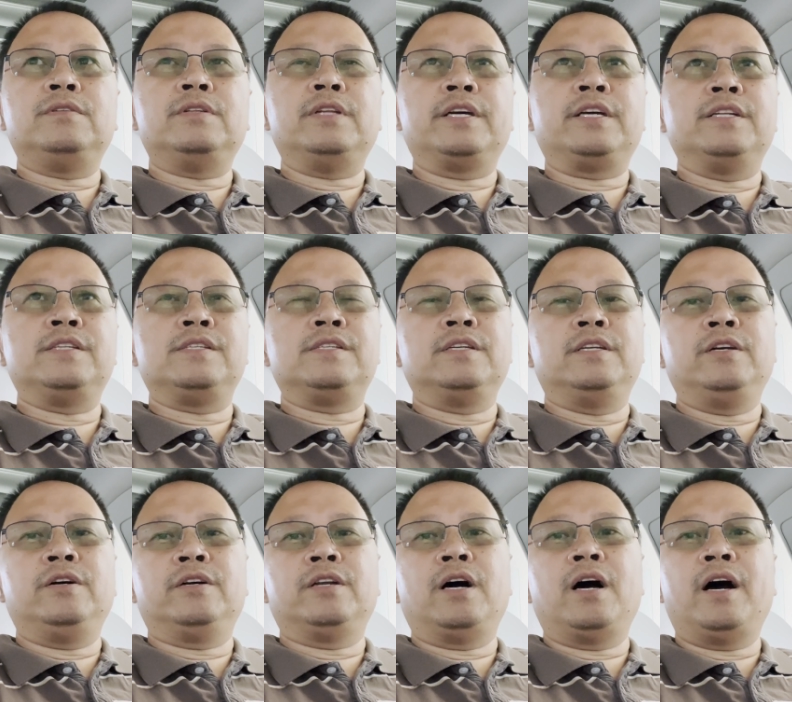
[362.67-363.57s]
Like, it's
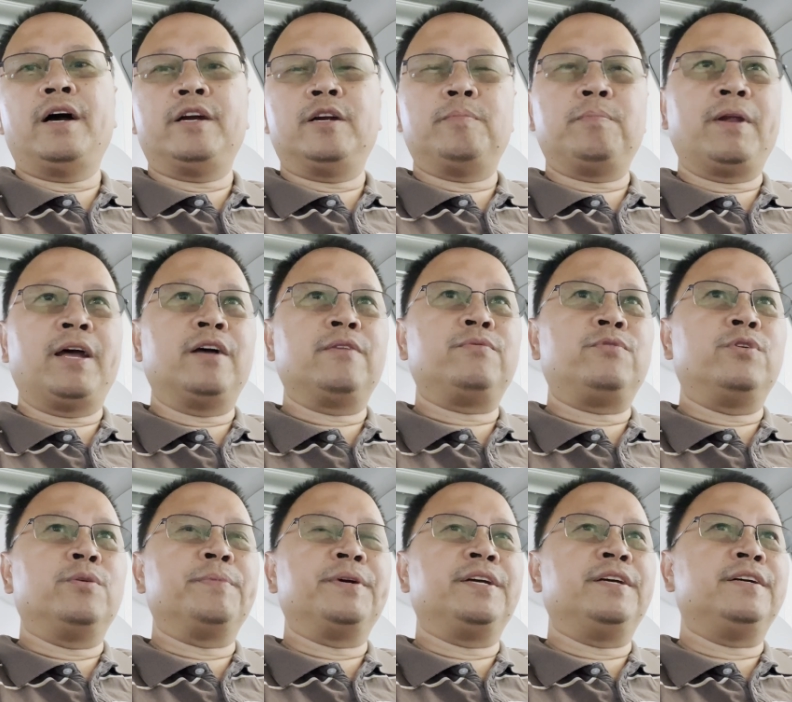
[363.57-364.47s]
sitting on a higher
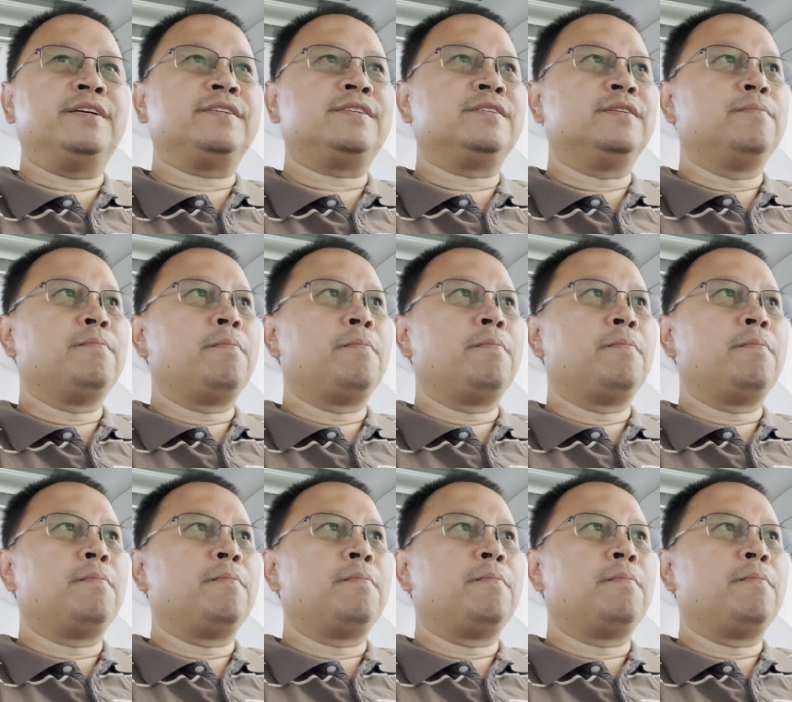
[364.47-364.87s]
platform, I guess.